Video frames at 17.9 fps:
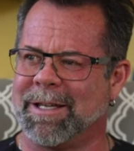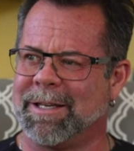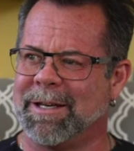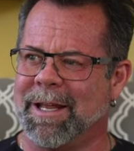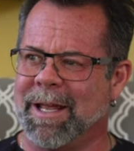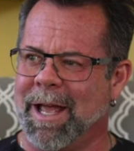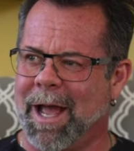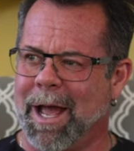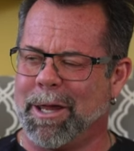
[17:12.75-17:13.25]
And
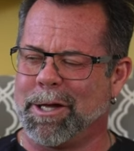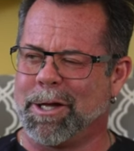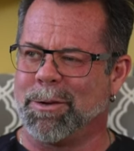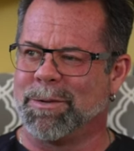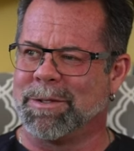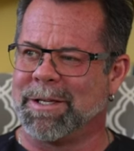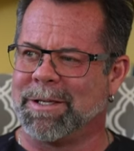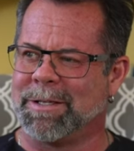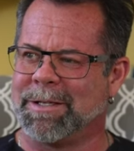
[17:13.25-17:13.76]
I think it
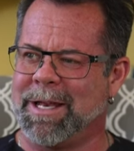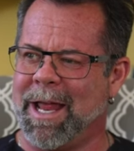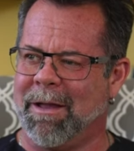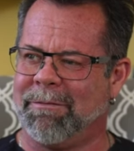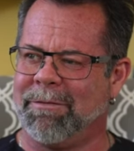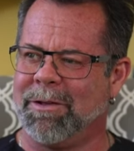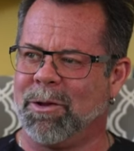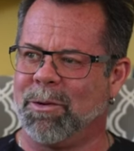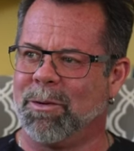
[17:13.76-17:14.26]
was his
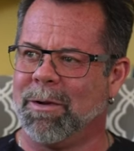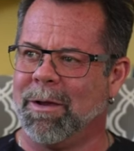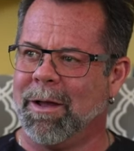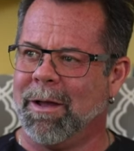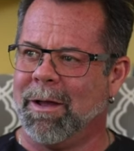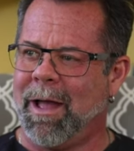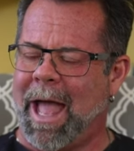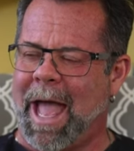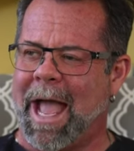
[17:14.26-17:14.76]
nephew
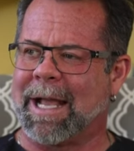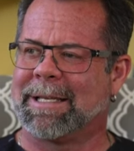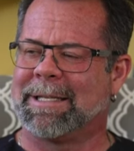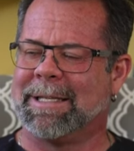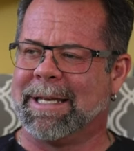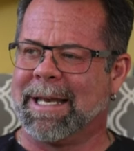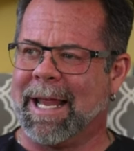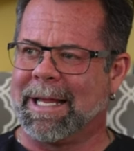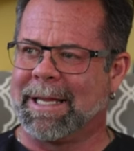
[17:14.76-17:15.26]

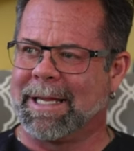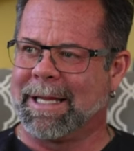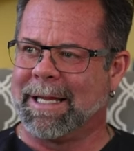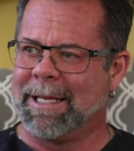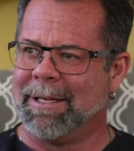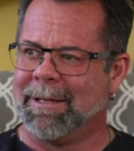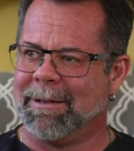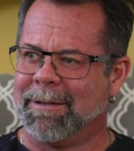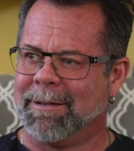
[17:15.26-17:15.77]

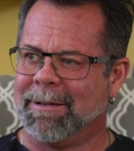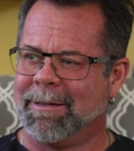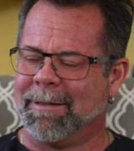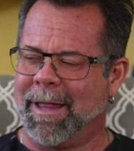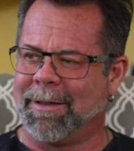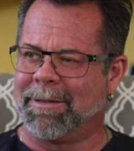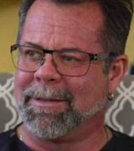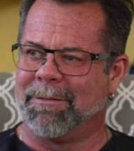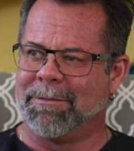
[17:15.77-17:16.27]
accidentally
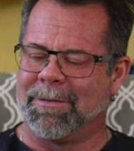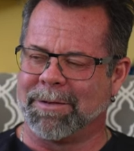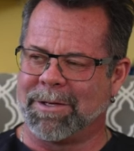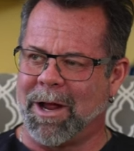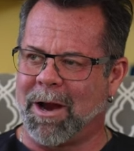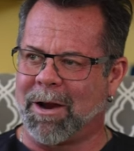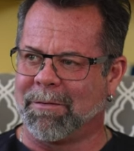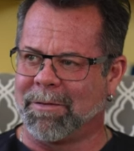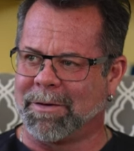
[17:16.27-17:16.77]
let the
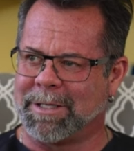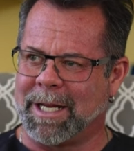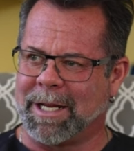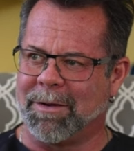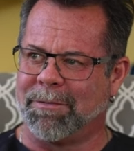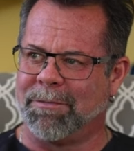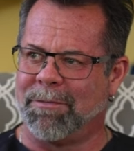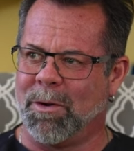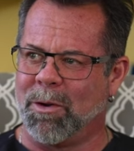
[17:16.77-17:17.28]
photographer take
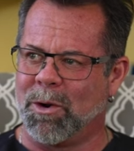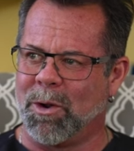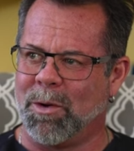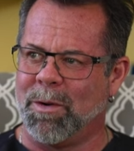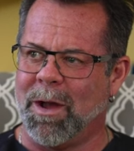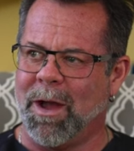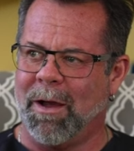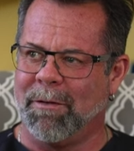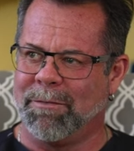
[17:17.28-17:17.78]
a
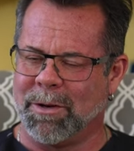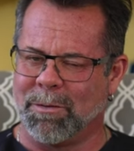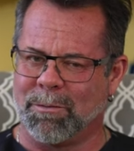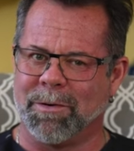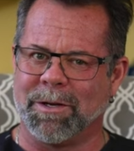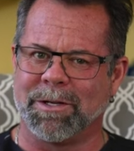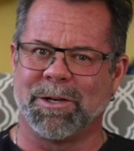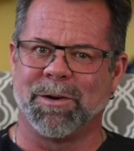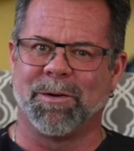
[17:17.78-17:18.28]
photo of the
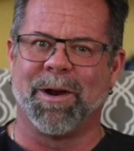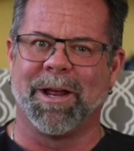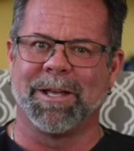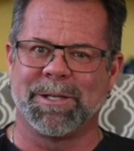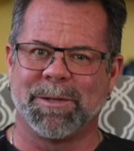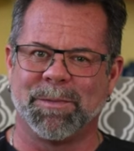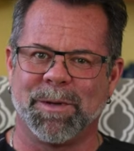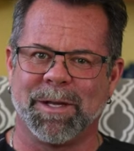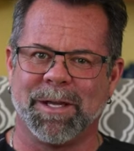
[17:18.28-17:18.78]
original
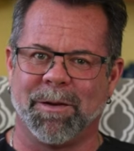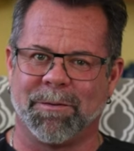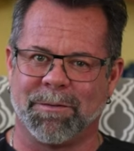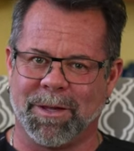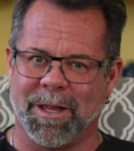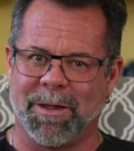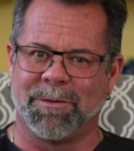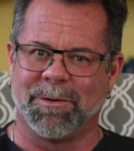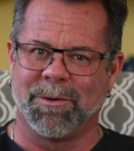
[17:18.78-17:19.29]
recipe of
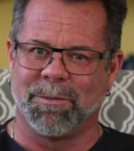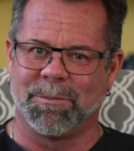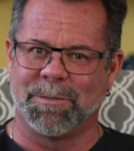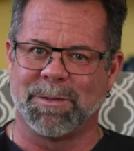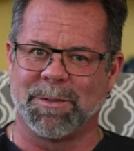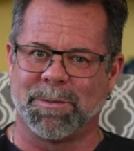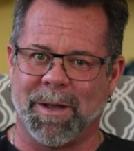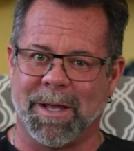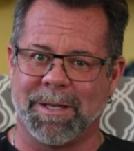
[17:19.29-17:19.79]
11 herbs
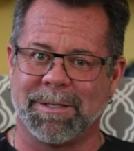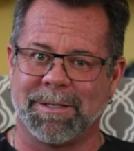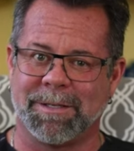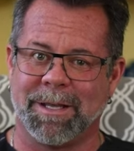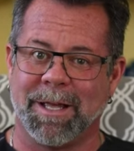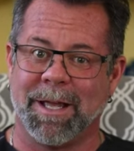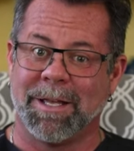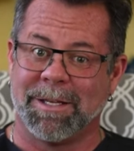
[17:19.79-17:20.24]
and spices.